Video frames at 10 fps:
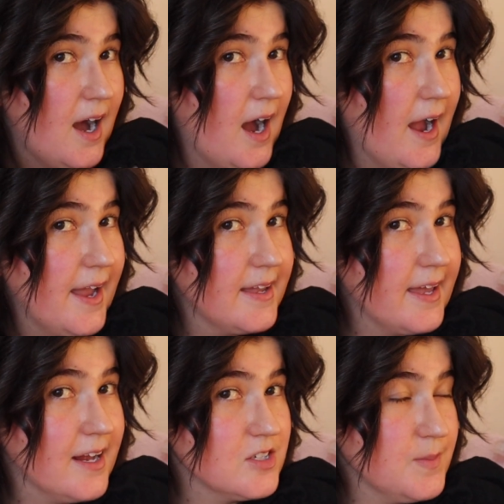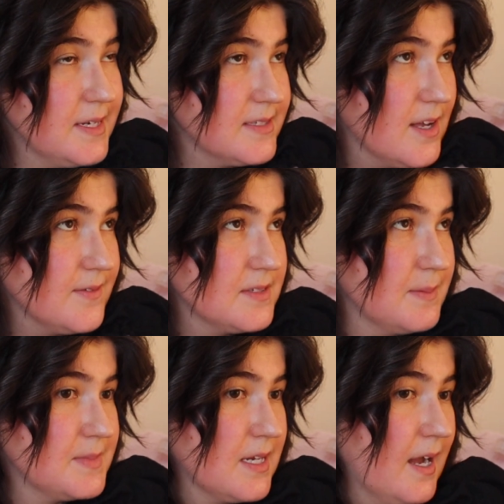I catch myself
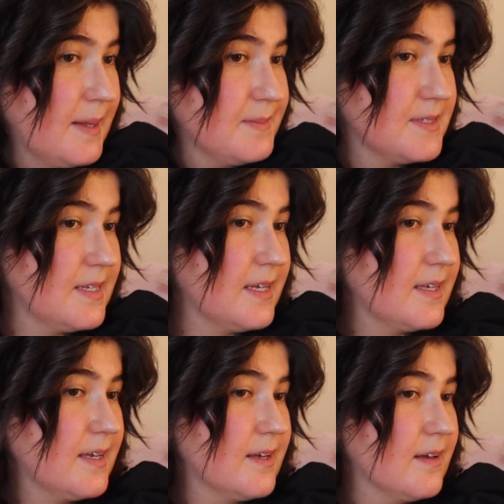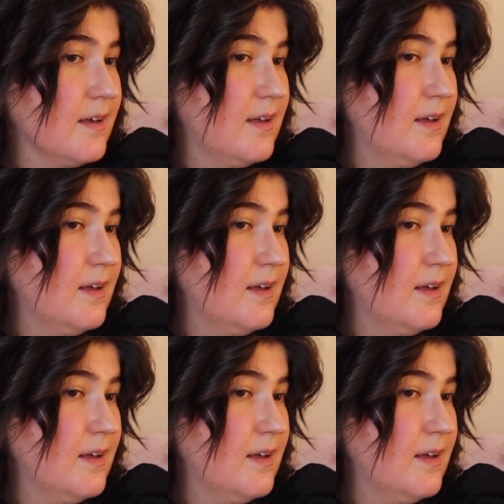sometimes thinking